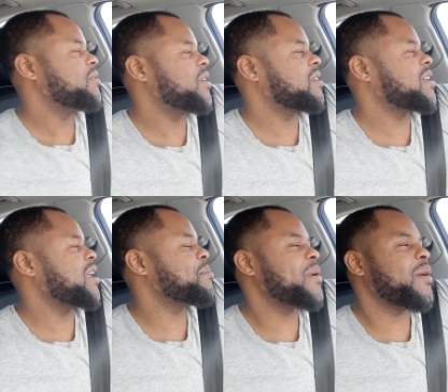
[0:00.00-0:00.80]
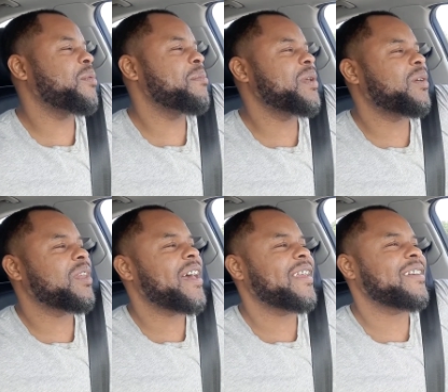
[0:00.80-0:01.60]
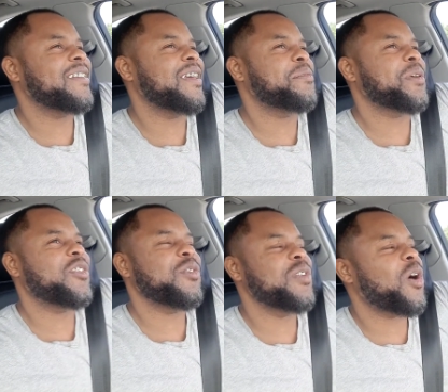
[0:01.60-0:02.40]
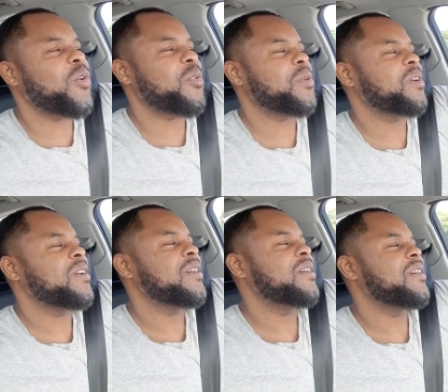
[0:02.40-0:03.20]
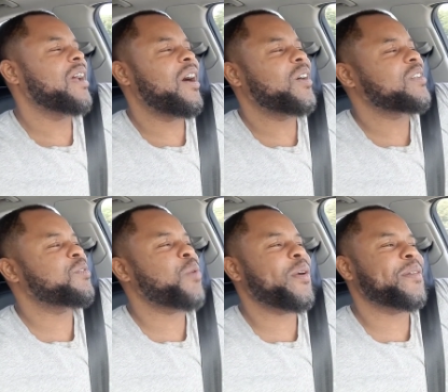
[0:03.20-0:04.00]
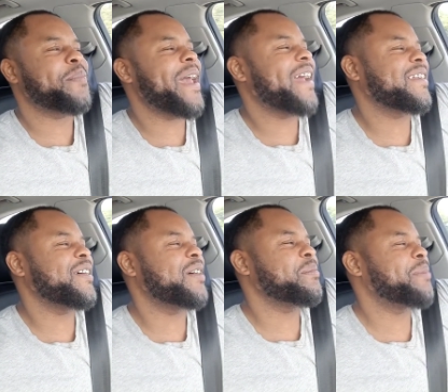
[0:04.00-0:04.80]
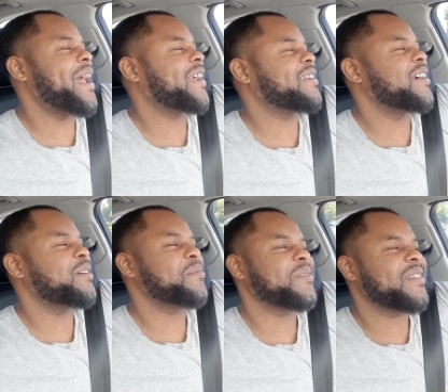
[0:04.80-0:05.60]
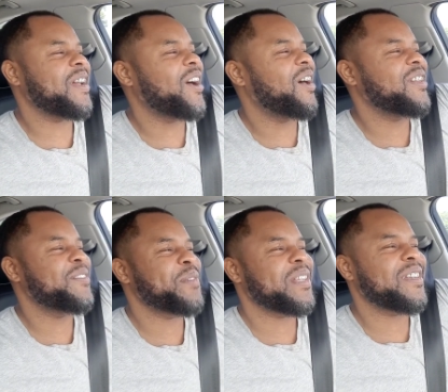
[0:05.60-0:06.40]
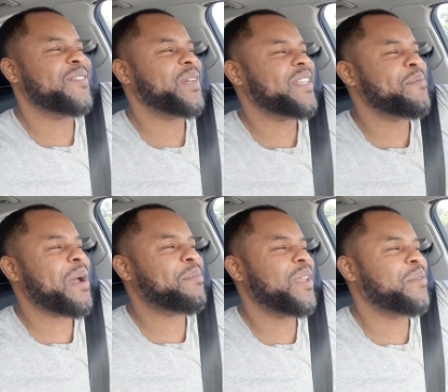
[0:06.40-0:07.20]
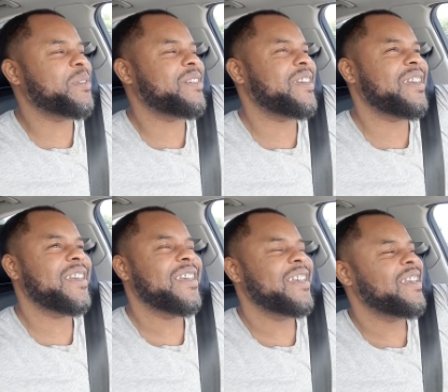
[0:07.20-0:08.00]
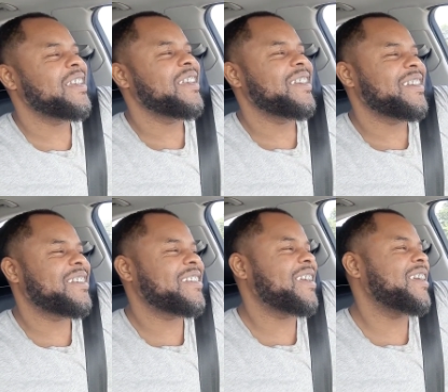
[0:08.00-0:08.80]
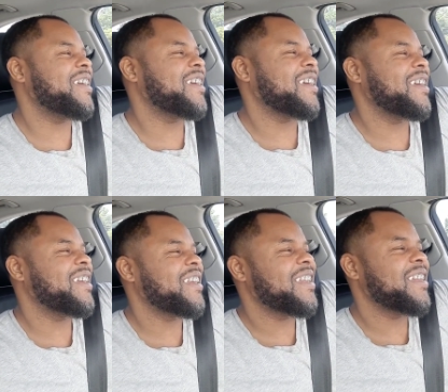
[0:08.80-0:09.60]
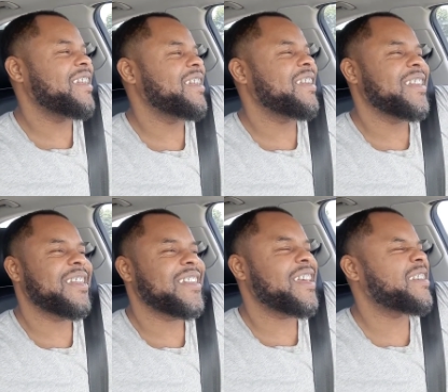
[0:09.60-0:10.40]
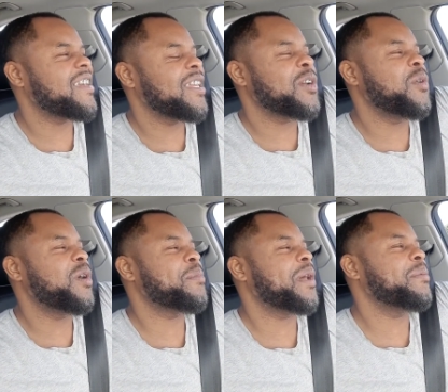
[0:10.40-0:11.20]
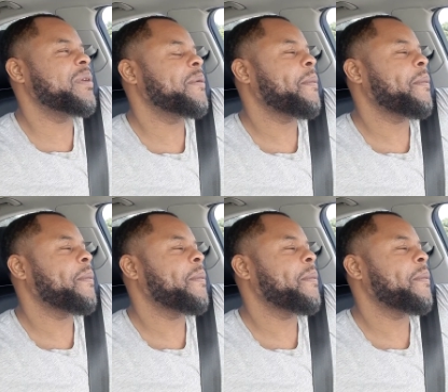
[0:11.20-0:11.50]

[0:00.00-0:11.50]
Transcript: fellas got to bear with me on a lot of shit. But you know, all this work packed up, backed up, all in with, within my publishing. Shit. Let's get it going, baby.